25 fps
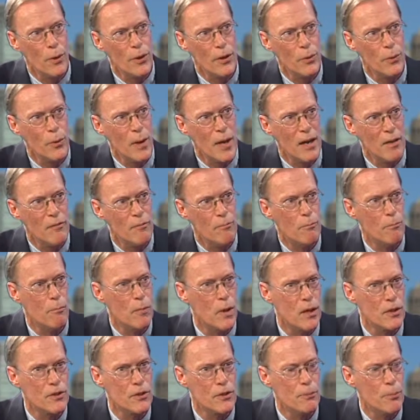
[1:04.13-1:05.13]
where you have
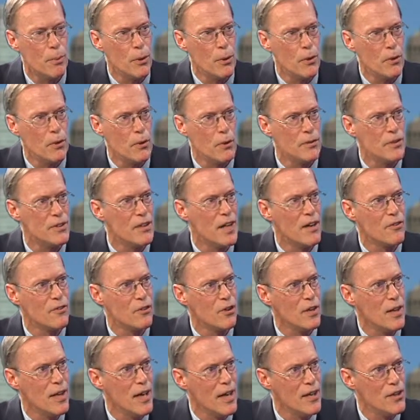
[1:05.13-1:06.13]
multiple
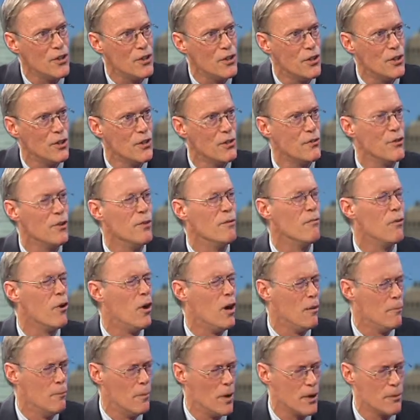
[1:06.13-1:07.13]
destinations
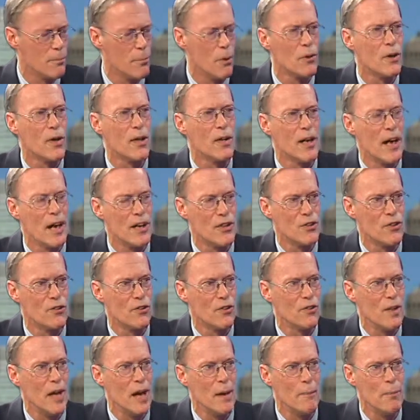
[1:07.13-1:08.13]
involved, multiple right.
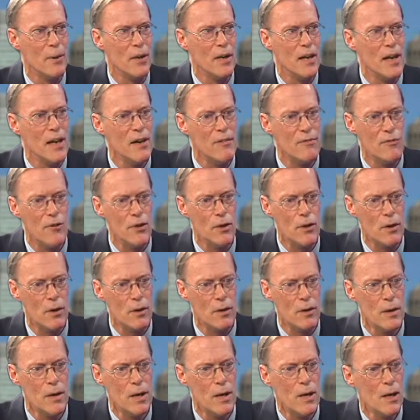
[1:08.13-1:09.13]
connections and that. But if
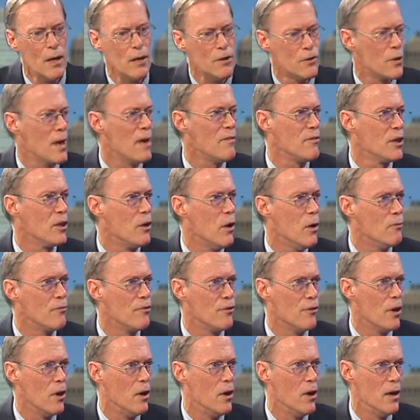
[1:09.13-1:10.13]
you're traveling home
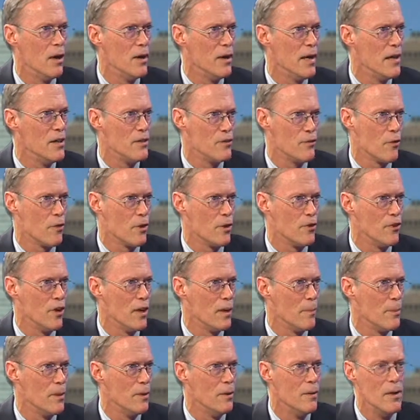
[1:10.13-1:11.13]
for the holidays, for
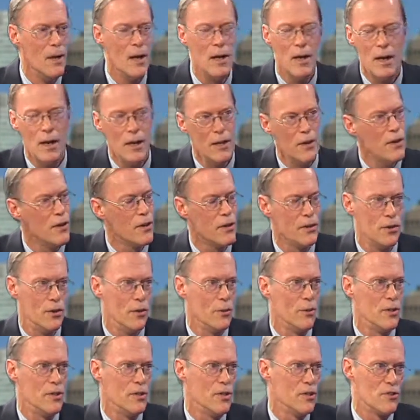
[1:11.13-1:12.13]
example, you can
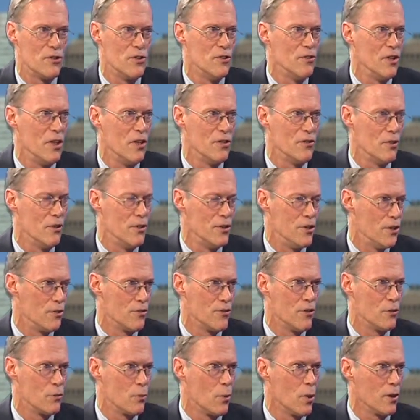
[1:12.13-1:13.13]
do it just as easily and
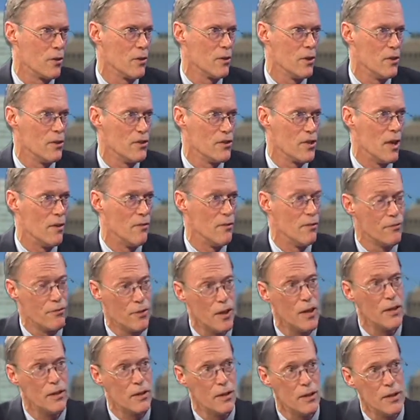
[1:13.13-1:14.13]
just as quickly yourself and
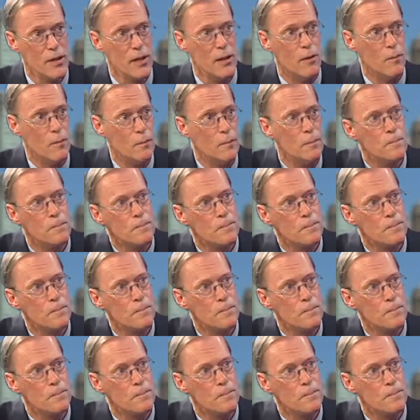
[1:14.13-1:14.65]
find a good deal.